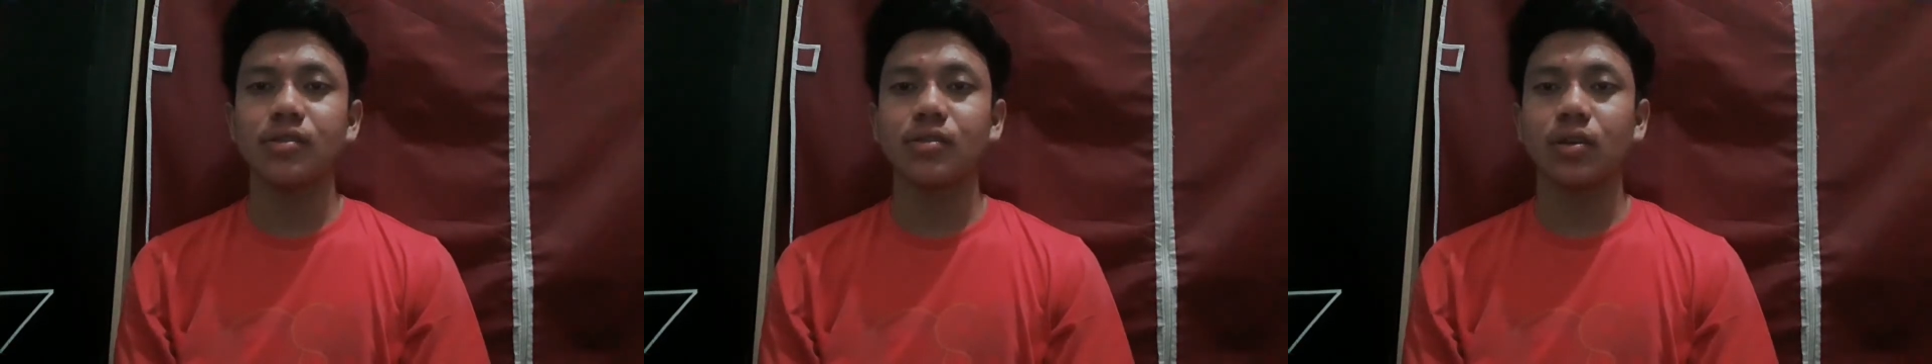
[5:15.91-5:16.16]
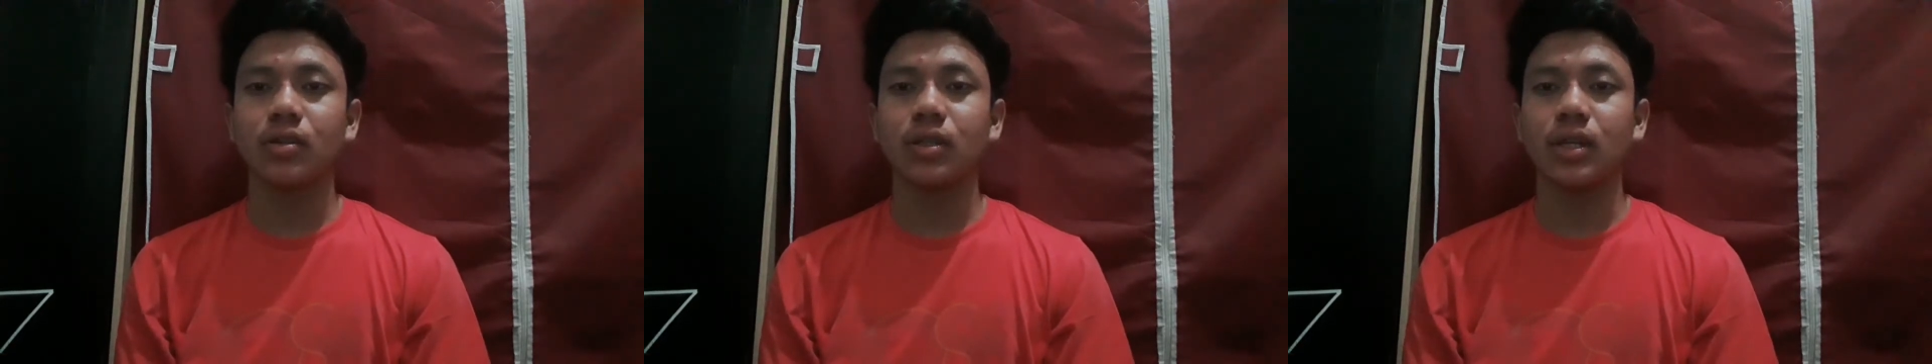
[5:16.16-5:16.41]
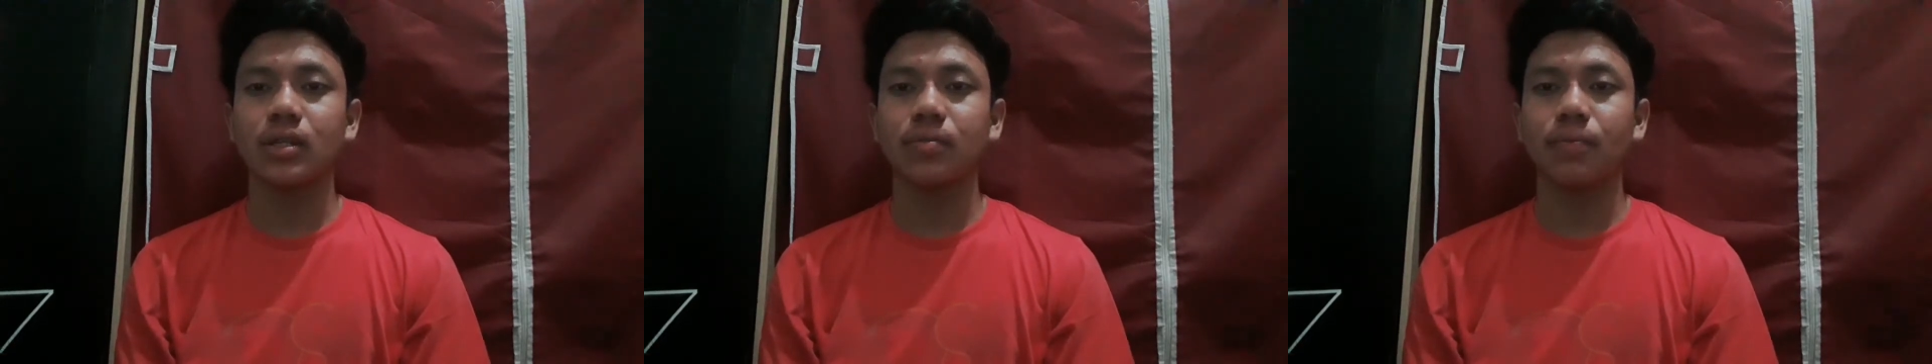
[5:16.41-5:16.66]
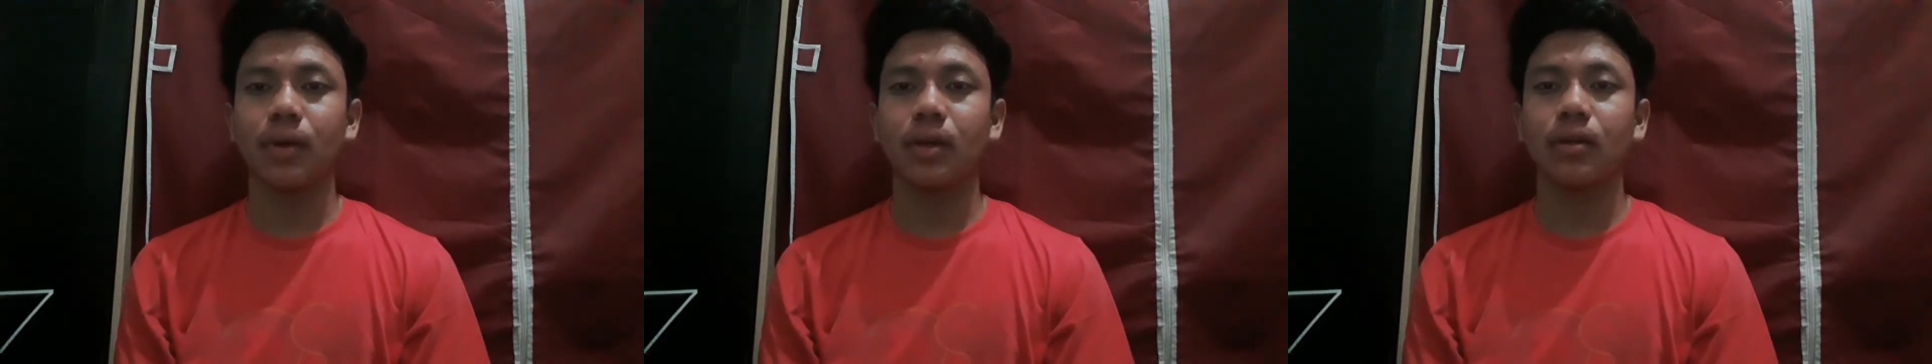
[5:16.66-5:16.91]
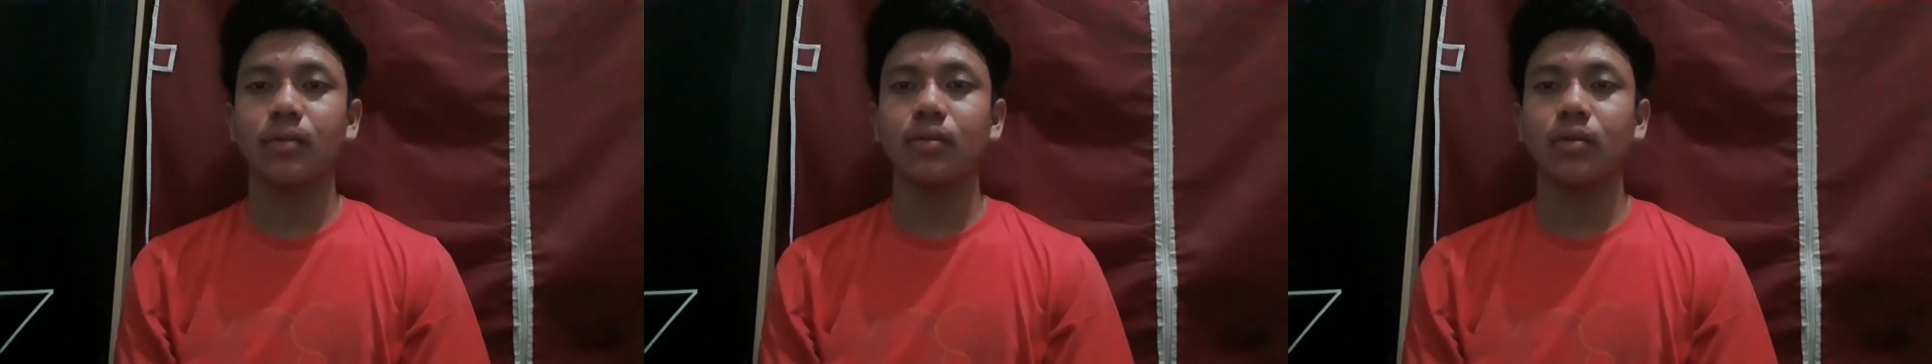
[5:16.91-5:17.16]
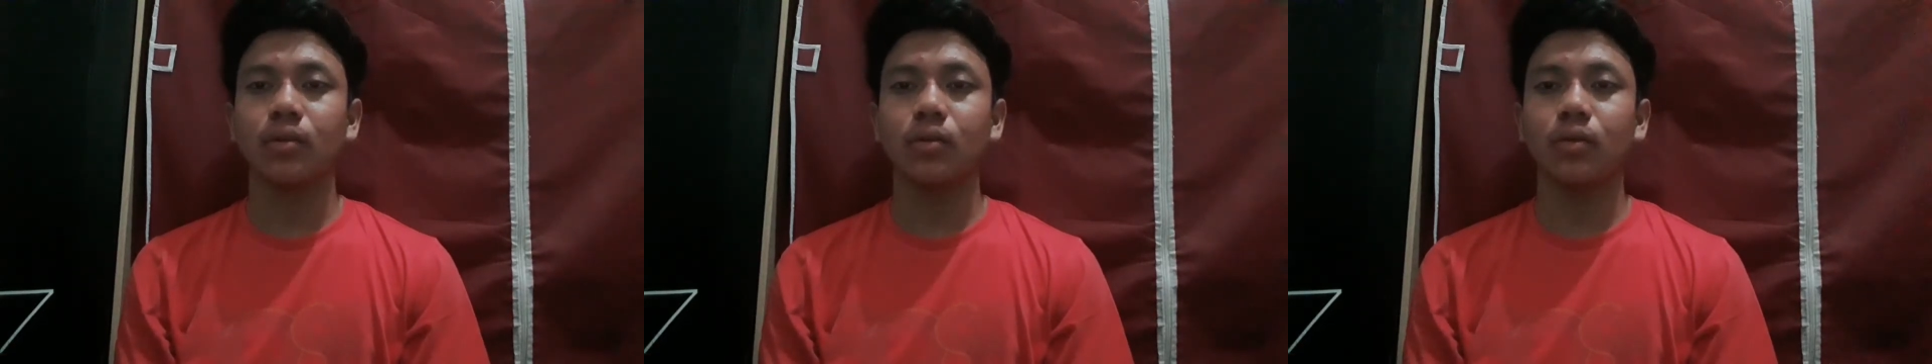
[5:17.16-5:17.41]
sauce is part
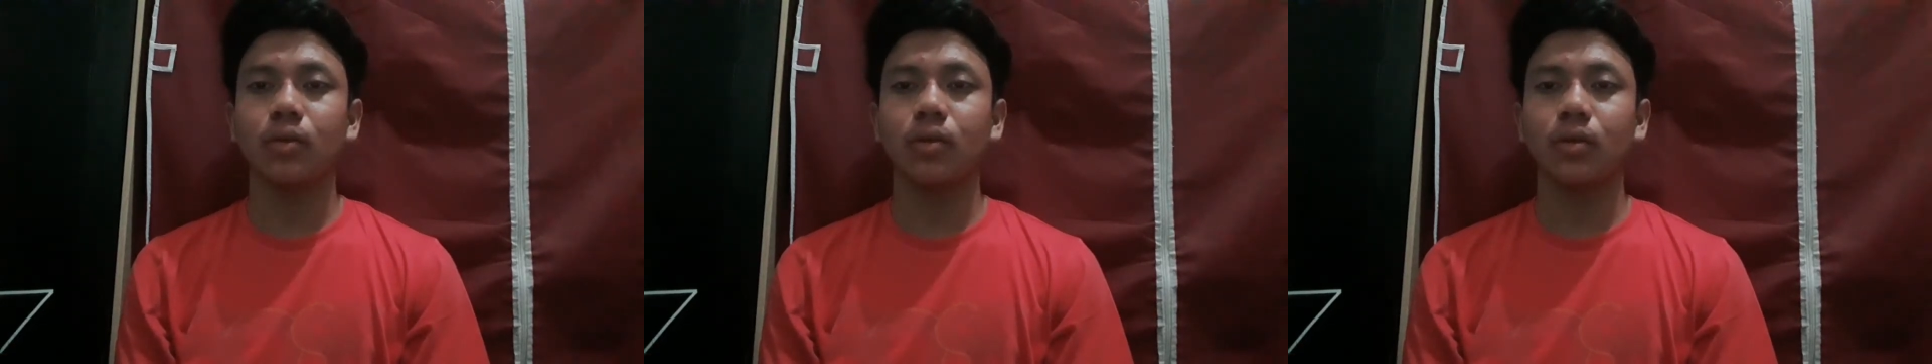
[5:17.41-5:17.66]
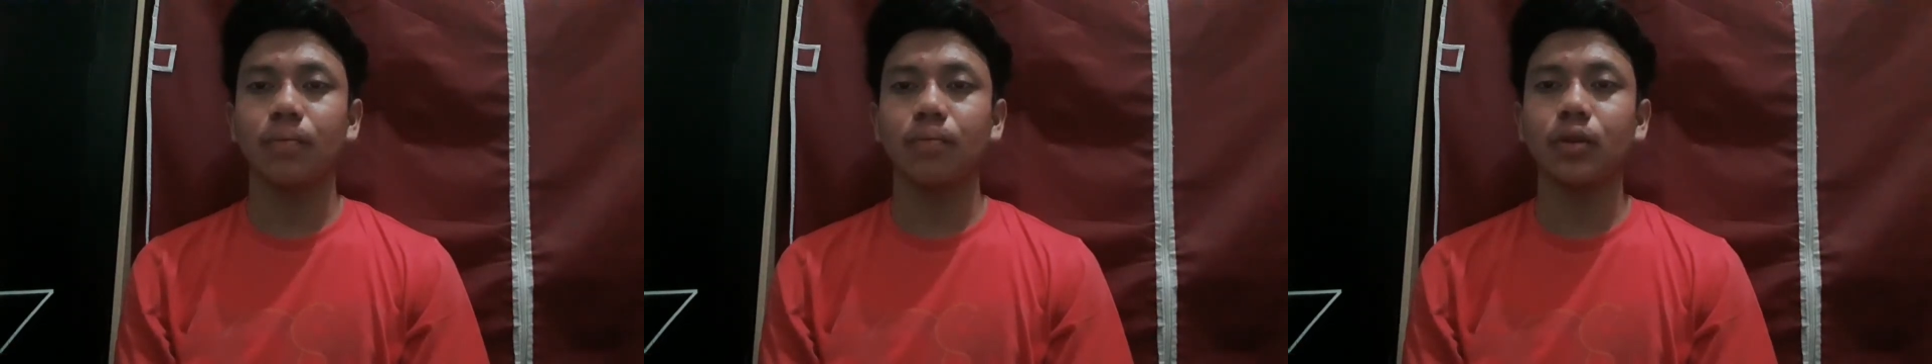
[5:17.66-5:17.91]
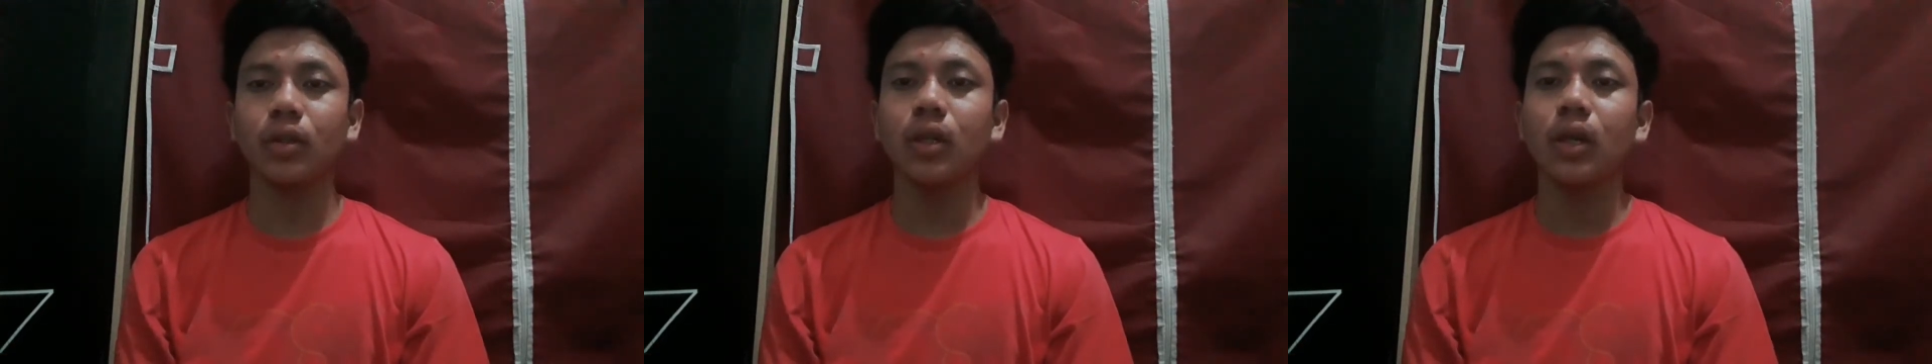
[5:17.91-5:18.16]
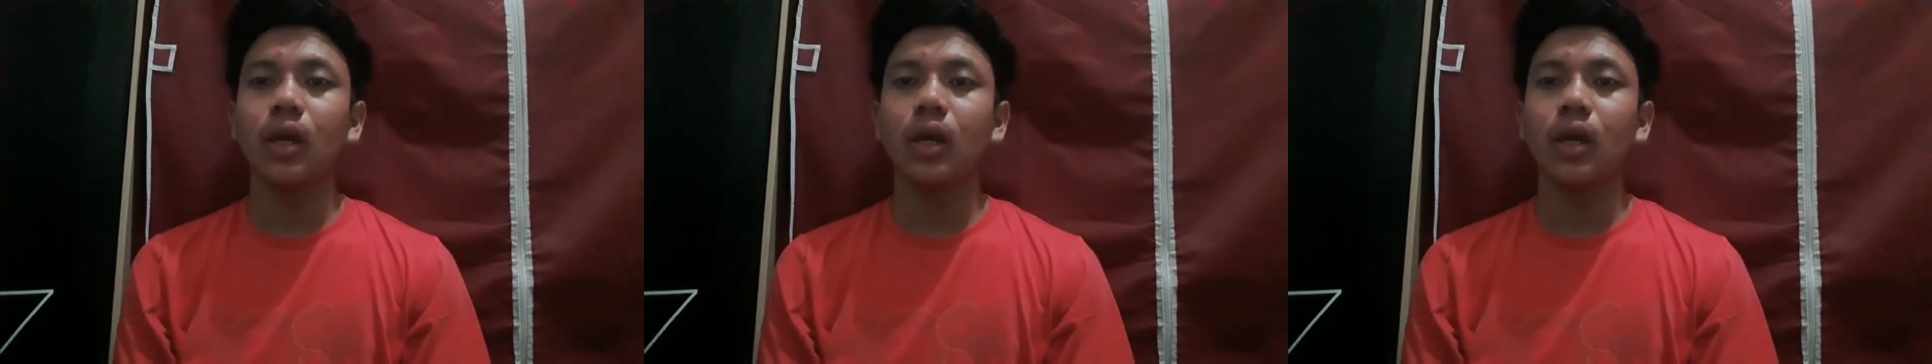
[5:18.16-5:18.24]
to put